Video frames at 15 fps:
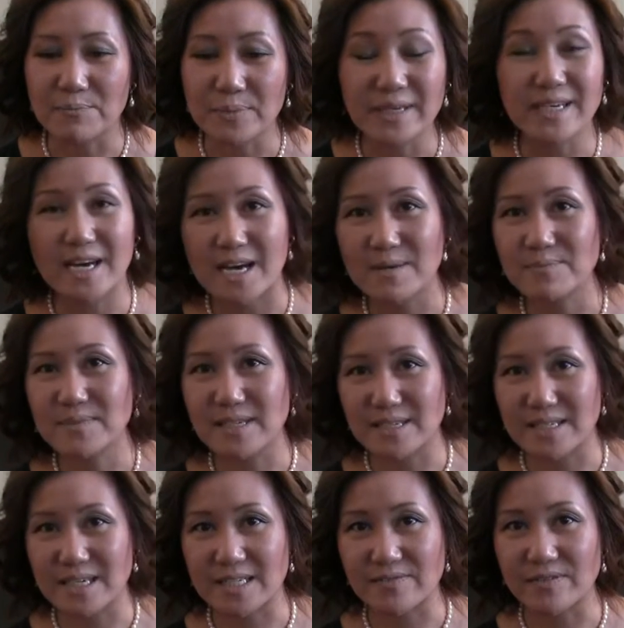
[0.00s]
become
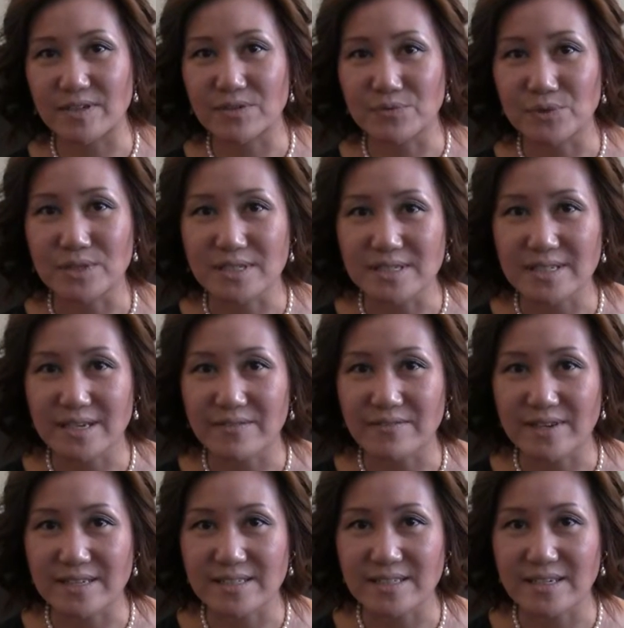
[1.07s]
successful in real estate
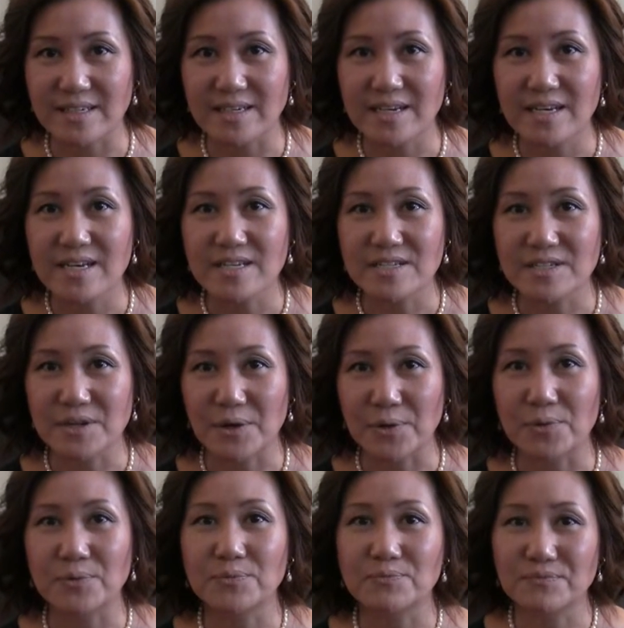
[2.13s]
investing.
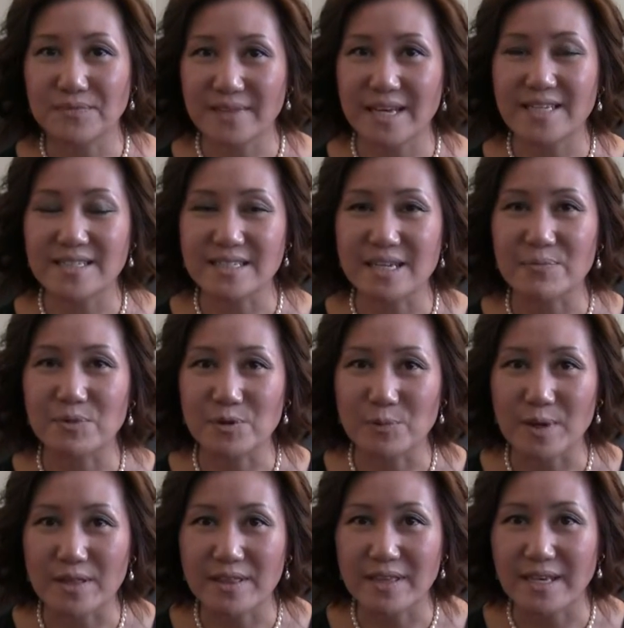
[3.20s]
So that's the number
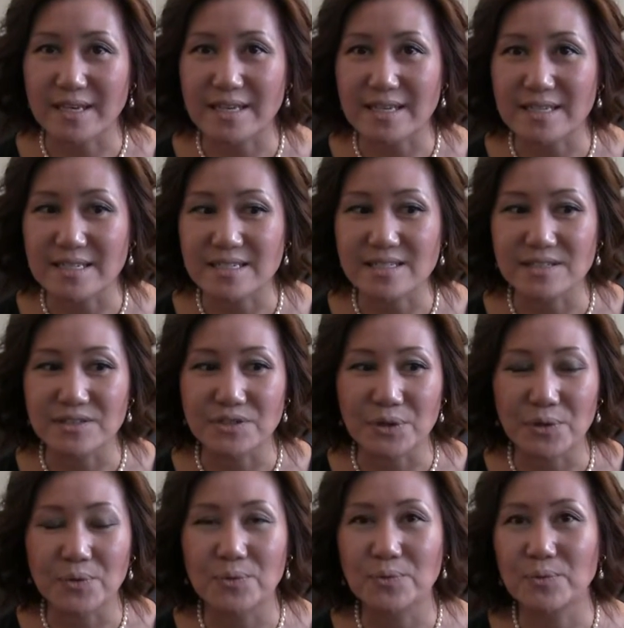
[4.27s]
one thing, is to
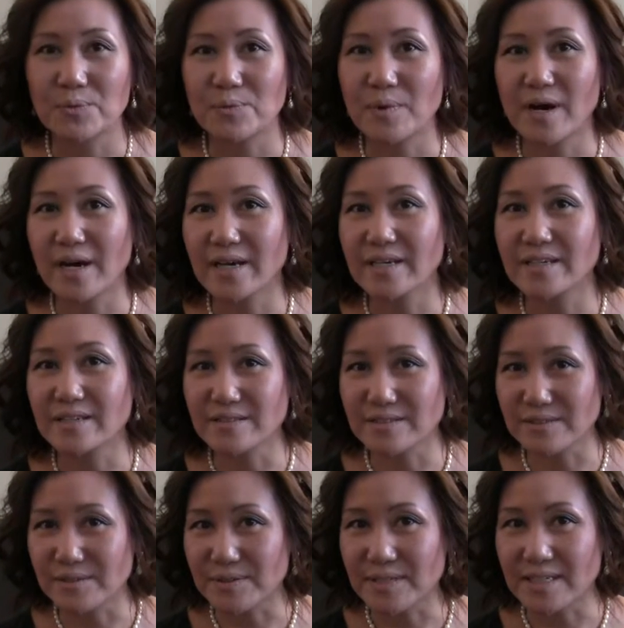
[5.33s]
know why you're
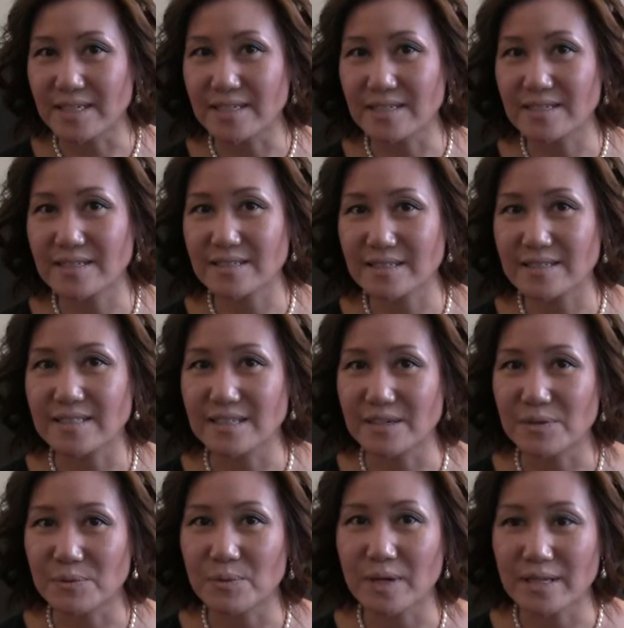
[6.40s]
doing
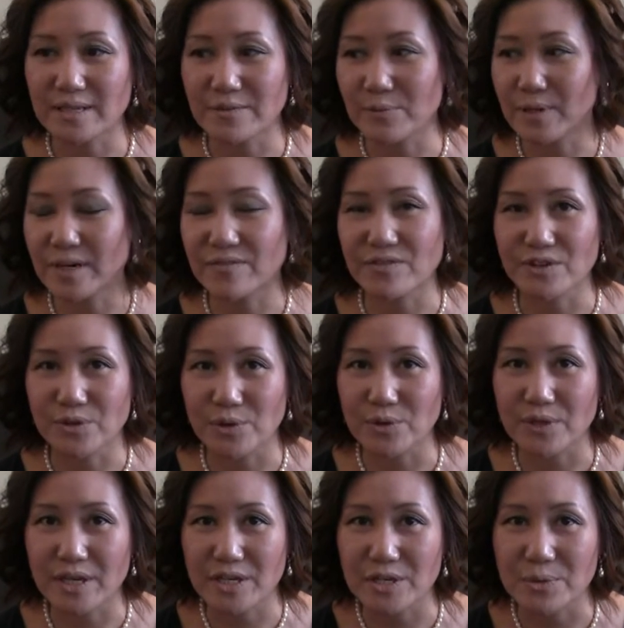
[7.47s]
whatever
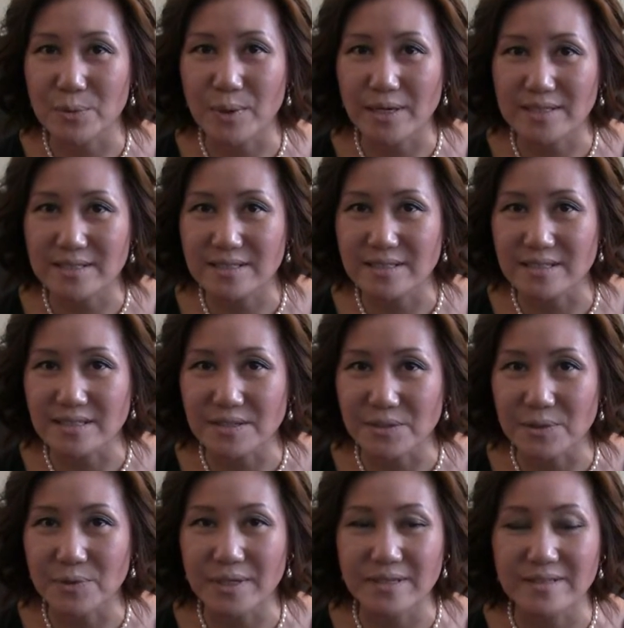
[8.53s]
goal that you want to
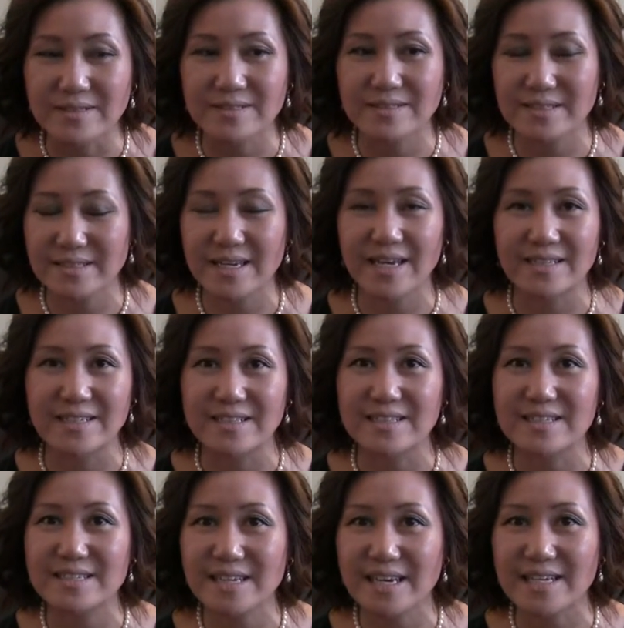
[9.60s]
do, and in
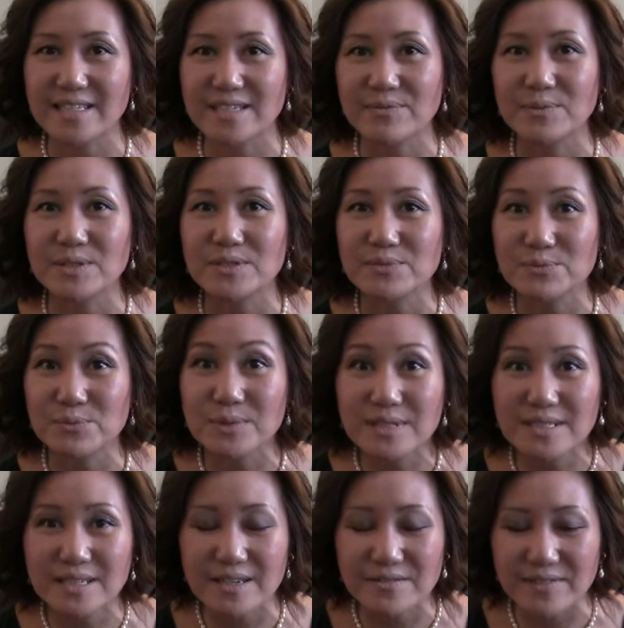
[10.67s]
this case it was
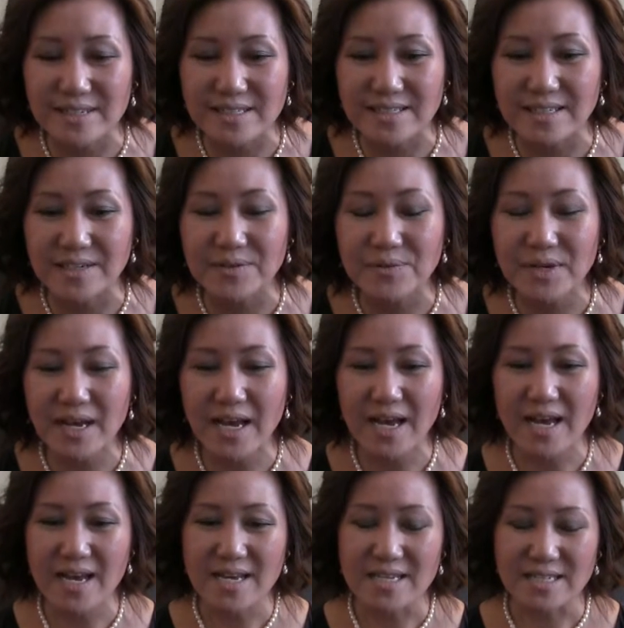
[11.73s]
real estate investing.
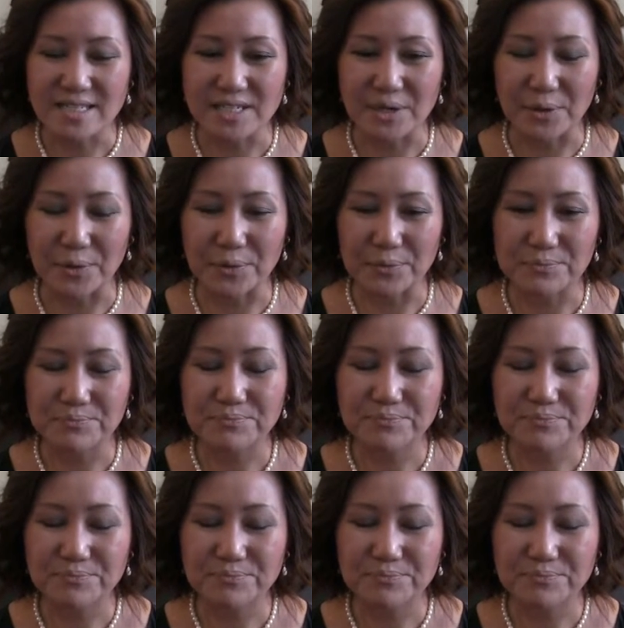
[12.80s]
So